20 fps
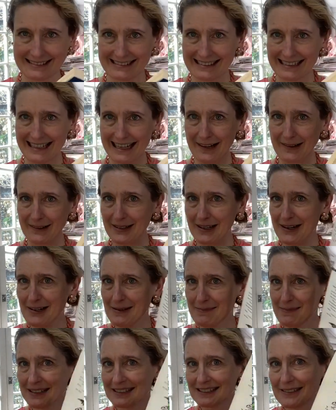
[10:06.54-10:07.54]
Alvin. Now, the only
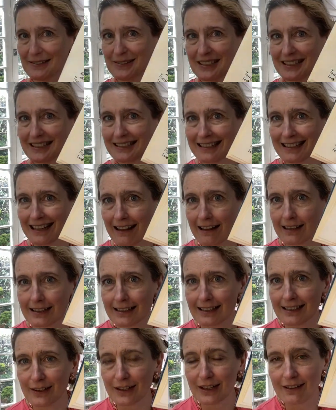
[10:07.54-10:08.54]
person who doesn't like the
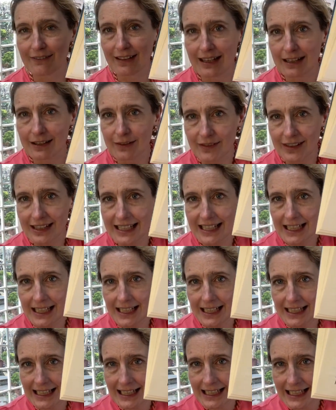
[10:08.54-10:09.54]
look of Alvin
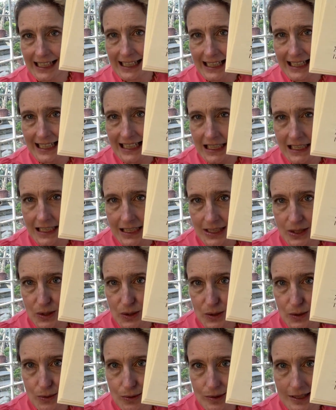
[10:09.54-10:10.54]
is
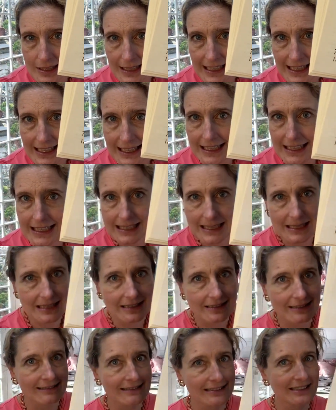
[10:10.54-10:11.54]
Toothless.
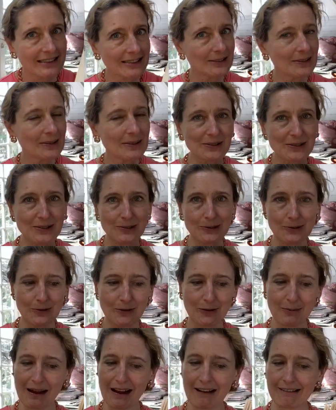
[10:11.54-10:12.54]
Not sure
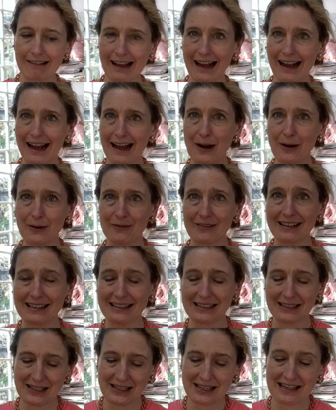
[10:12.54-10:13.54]
about that, Alvin.
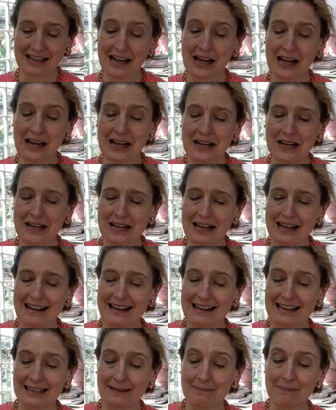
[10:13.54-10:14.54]

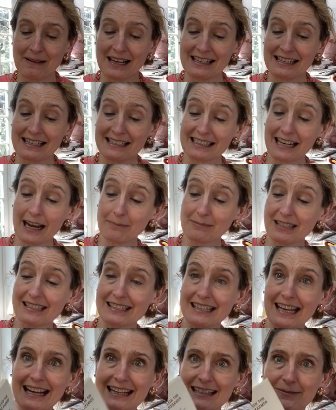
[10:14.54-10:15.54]
But chapter
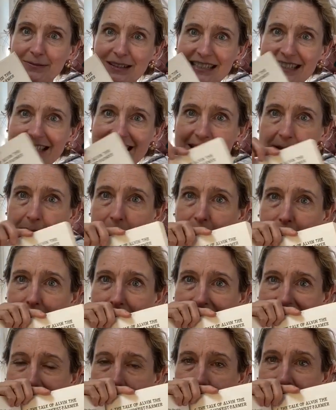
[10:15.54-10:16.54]
6, which is tomorrow,
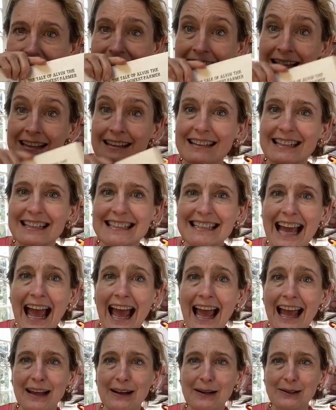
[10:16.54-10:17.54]
is going to be the
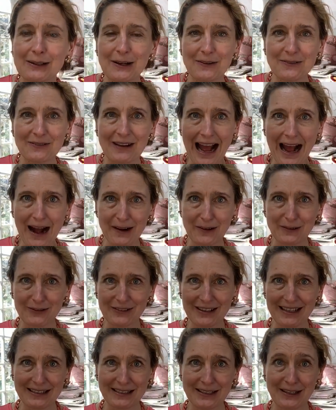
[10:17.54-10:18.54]
tale of
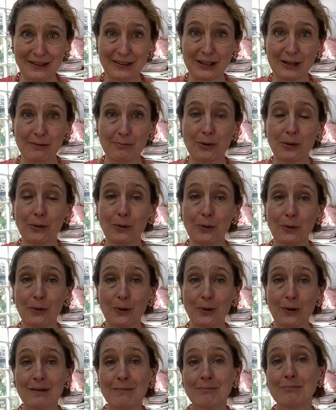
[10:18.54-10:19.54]
Alvin, the
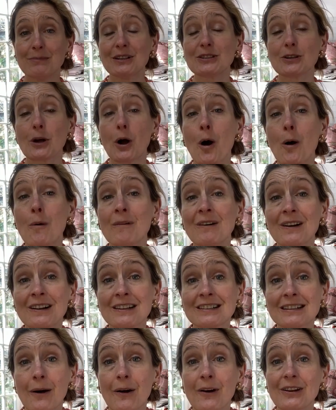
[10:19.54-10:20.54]
poor but
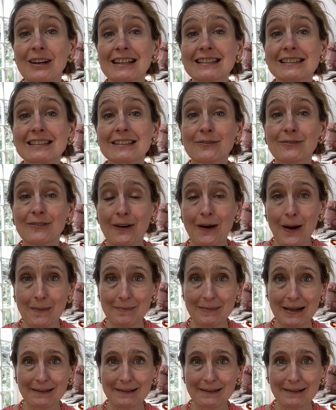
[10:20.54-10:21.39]
honest farmer.